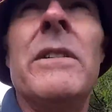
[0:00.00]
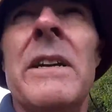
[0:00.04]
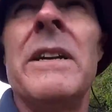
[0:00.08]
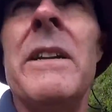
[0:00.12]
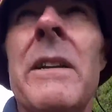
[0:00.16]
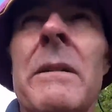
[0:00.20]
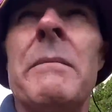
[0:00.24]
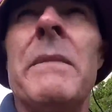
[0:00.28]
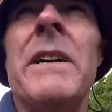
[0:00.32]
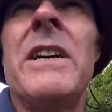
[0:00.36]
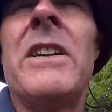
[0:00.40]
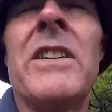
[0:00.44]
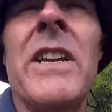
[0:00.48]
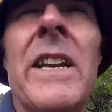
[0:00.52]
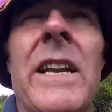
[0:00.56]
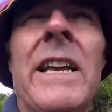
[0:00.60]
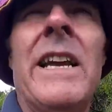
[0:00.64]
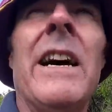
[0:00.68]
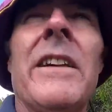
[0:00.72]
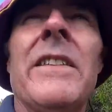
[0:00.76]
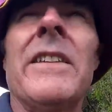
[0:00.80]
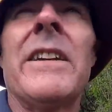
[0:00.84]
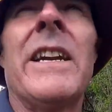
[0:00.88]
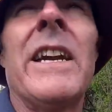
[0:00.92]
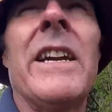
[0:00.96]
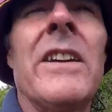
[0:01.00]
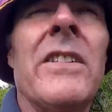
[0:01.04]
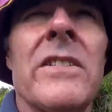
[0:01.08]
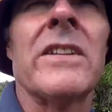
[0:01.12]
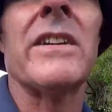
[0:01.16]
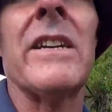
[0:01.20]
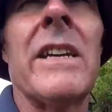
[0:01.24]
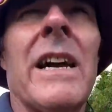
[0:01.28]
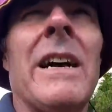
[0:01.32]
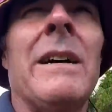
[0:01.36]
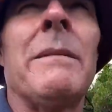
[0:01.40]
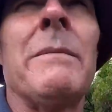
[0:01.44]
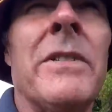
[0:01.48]
and it means any other guest
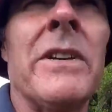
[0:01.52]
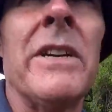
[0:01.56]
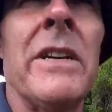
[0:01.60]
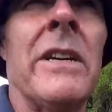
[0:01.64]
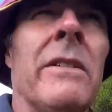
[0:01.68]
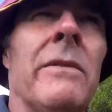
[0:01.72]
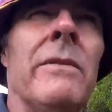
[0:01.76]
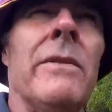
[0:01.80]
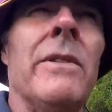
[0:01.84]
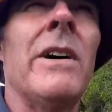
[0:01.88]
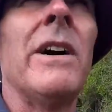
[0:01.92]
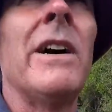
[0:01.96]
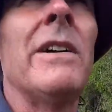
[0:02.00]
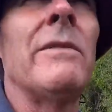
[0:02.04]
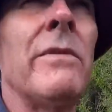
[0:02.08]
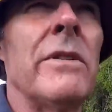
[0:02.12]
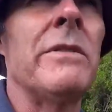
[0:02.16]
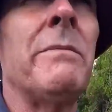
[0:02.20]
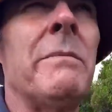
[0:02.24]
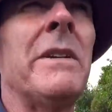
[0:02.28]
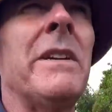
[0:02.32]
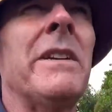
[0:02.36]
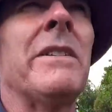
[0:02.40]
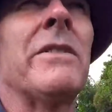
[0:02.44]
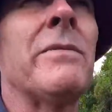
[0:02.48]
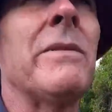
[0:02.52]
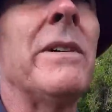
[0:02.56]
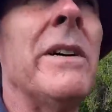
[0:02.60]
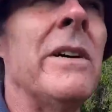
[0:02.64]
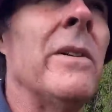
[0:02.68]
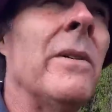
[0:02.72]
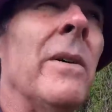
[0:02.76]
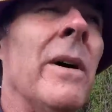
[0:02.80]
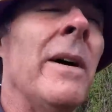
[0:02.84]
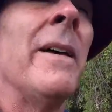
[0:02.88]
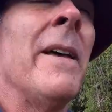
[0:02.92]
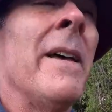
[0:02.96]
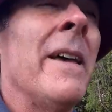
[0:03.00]
that comes here can ride with me as well.